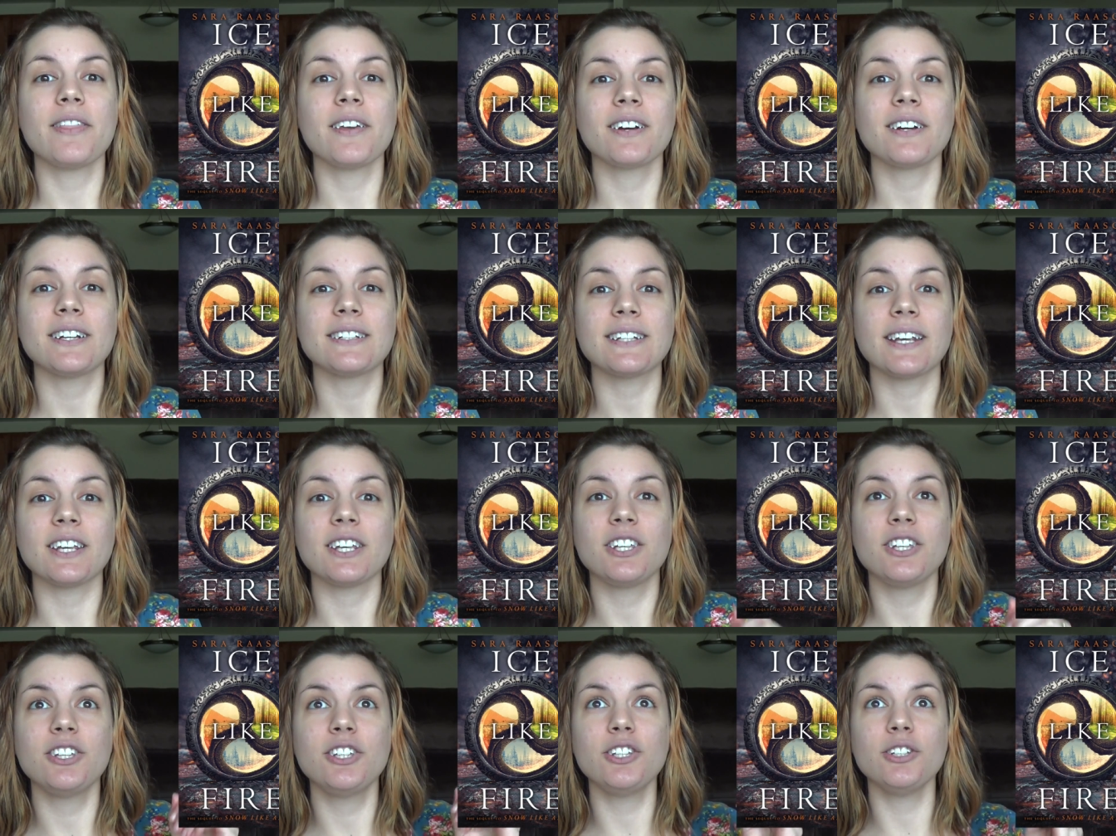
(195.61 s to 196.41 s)
There is a
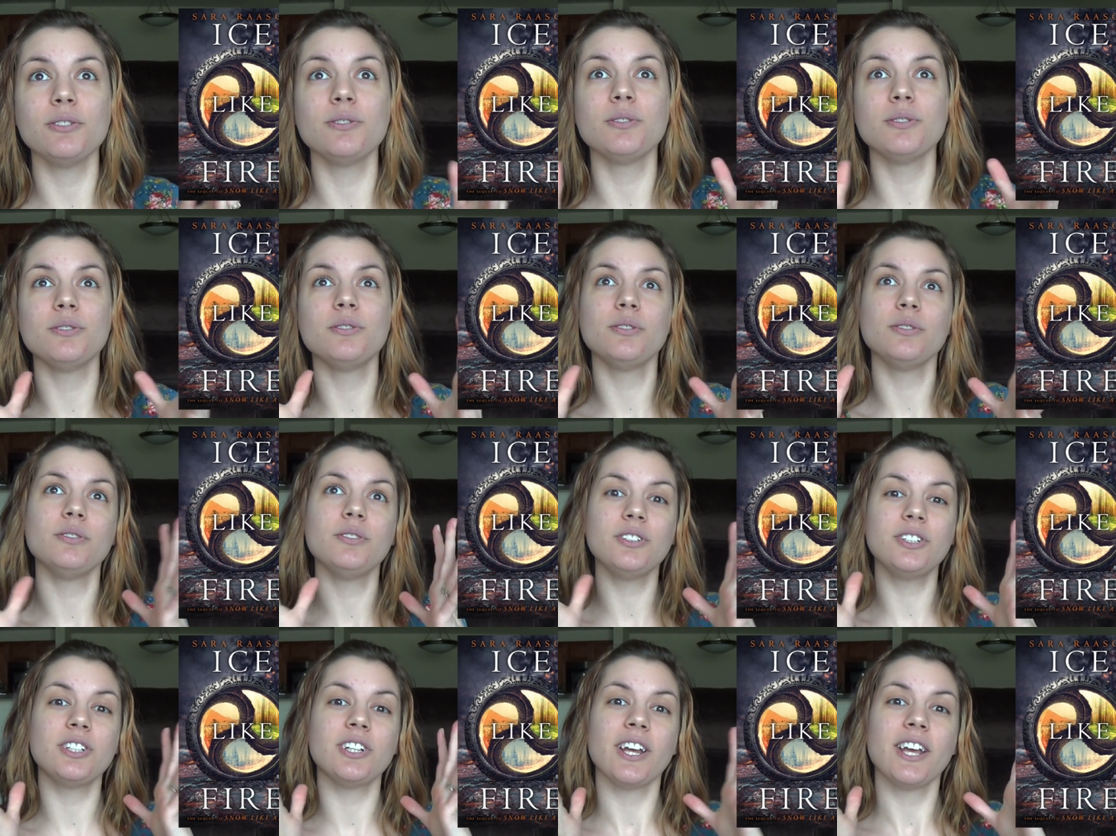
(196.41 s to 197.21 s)

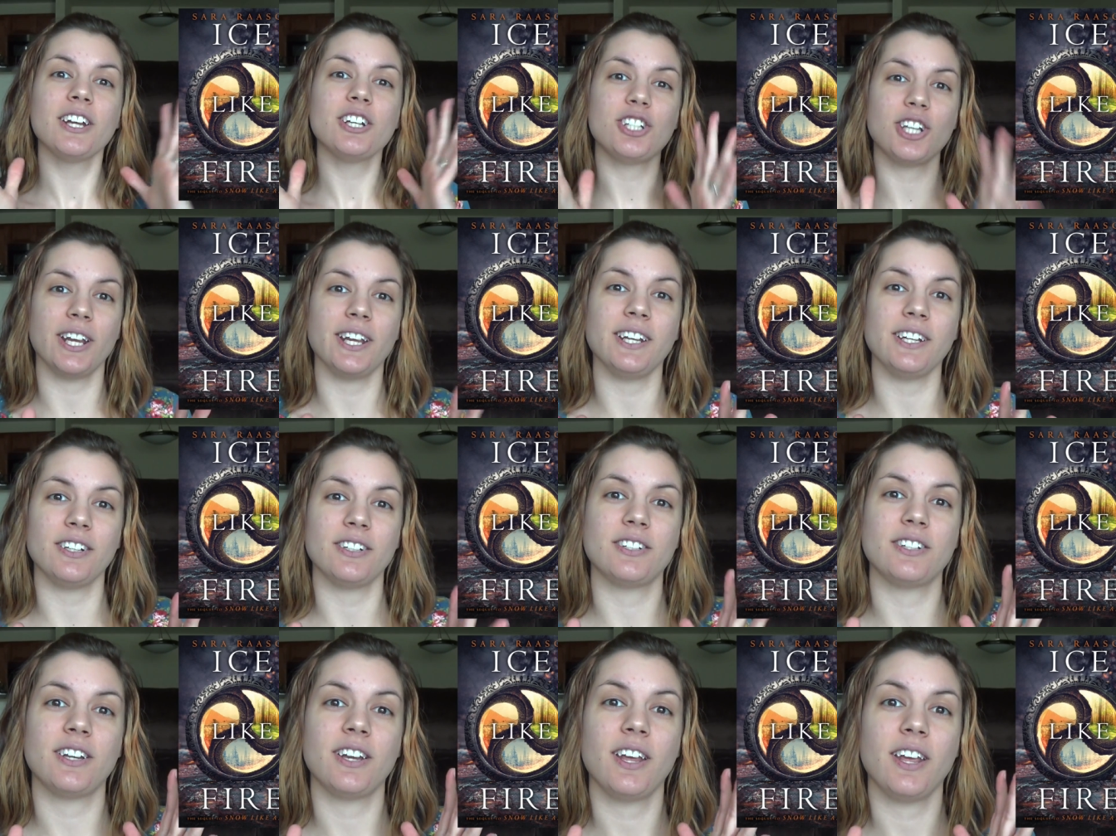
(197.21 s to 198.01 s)
huge
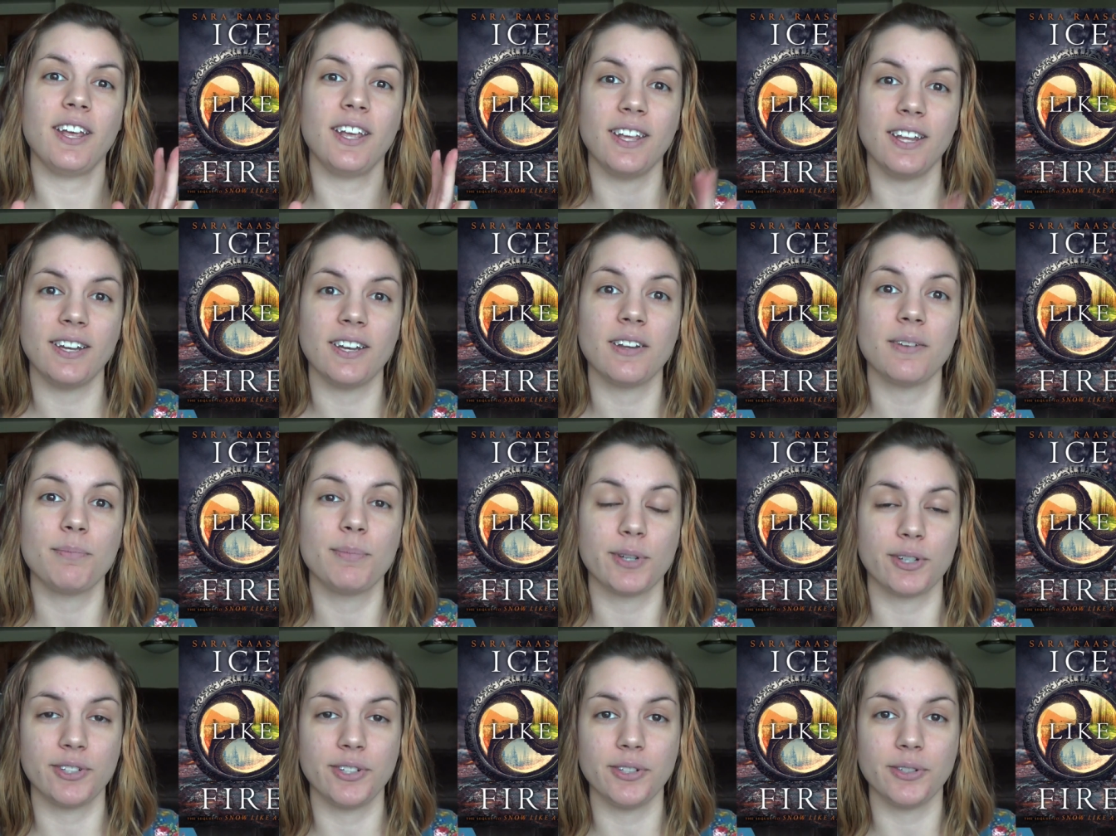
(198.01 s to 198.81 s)
change in
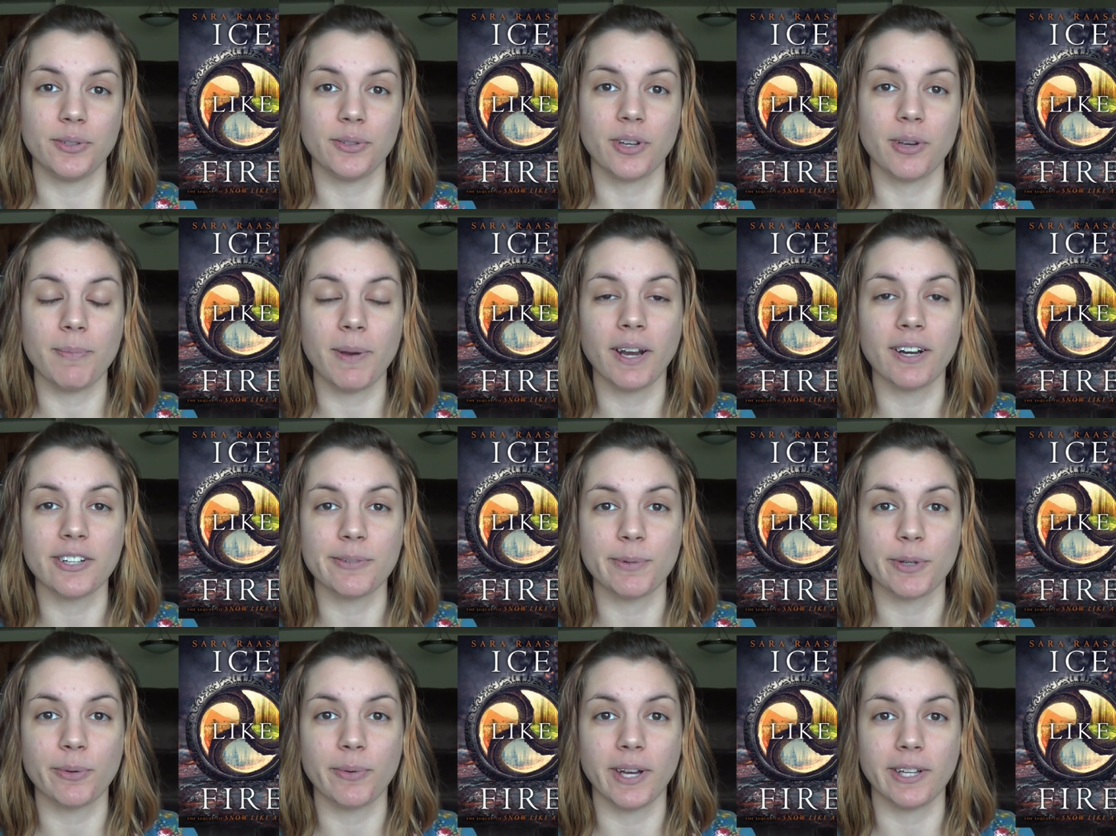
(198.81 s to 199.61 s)
book two compared
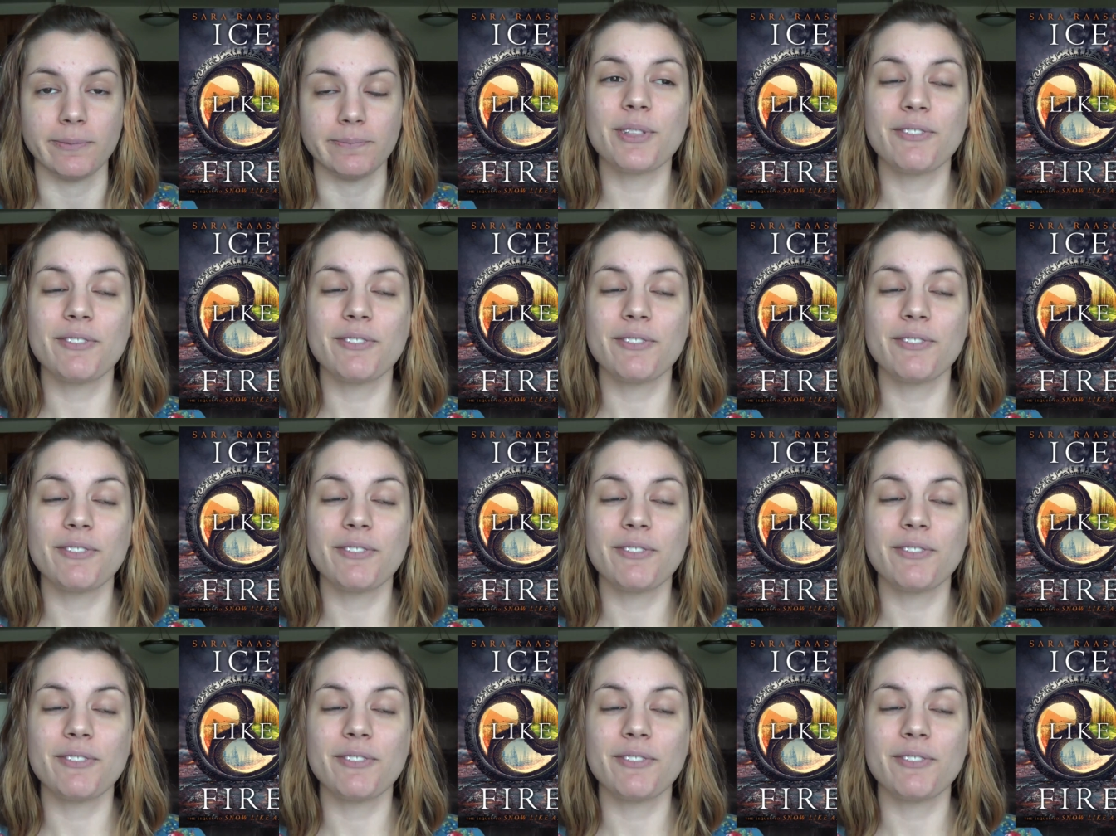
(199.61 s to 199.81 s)
to book one.